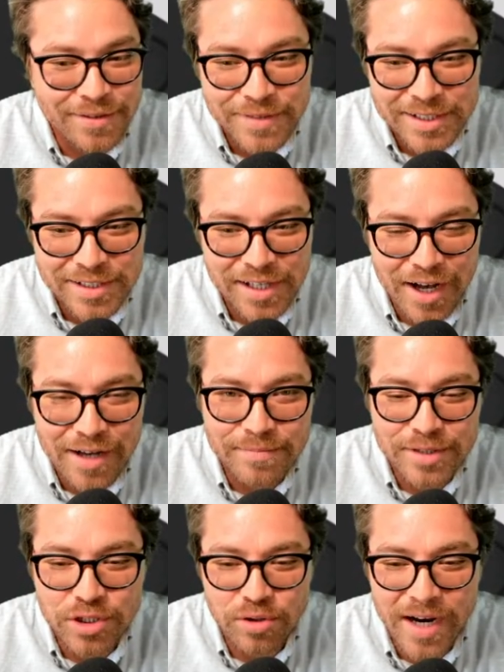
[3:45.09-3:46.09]
What's up?
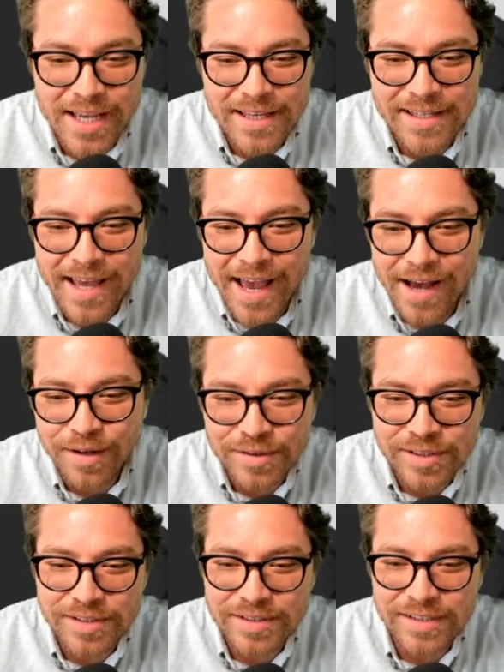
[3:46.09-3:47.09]
Drake in the
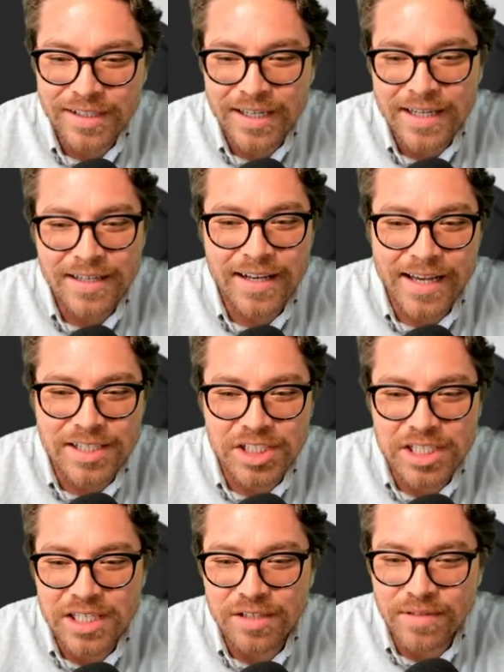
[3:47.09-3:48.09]
house.
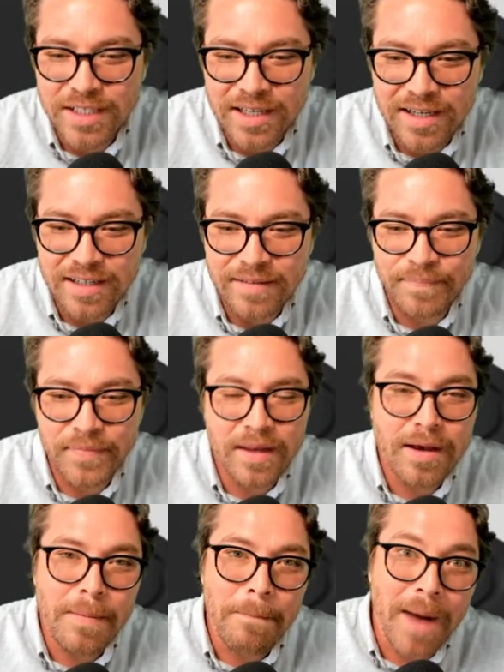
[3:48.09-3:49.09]
Nigeria,
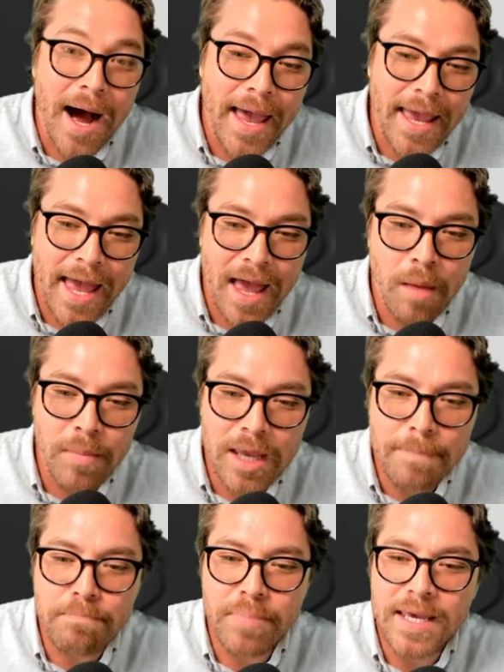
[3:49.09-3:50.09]
Miami,
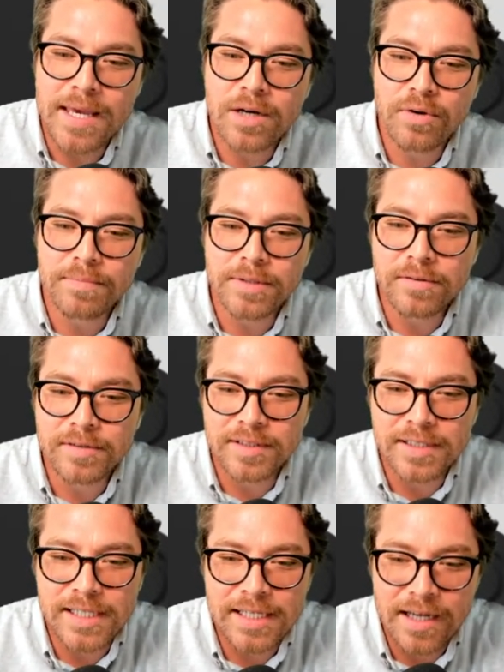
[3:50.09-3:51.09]
big crypto
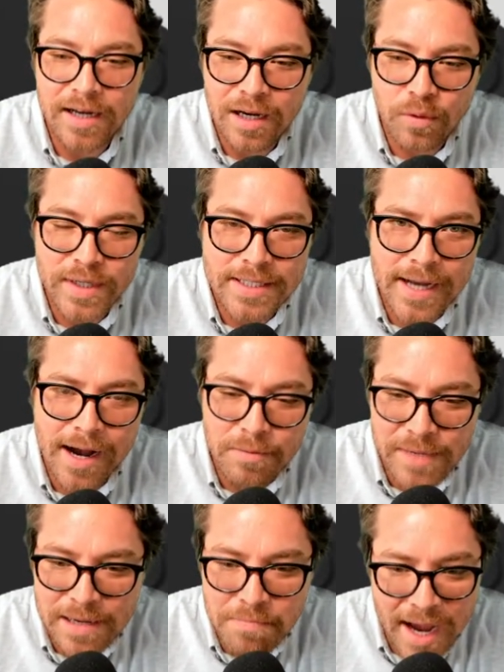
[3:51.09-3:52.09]
scene uh, with
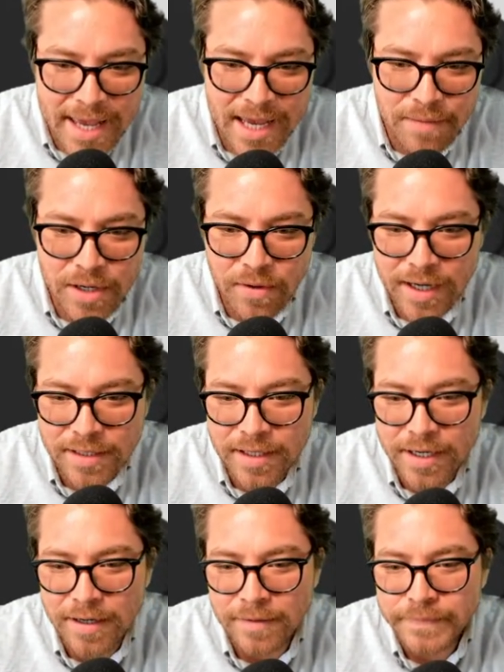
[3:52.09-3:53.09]
Tommy in Miami right
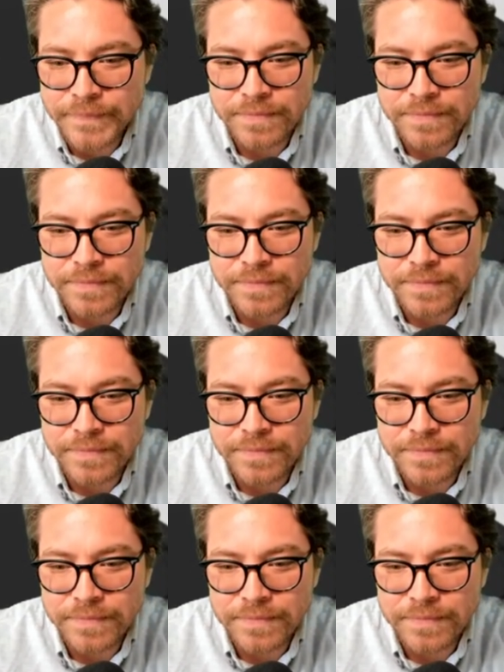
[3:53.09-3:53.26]
there.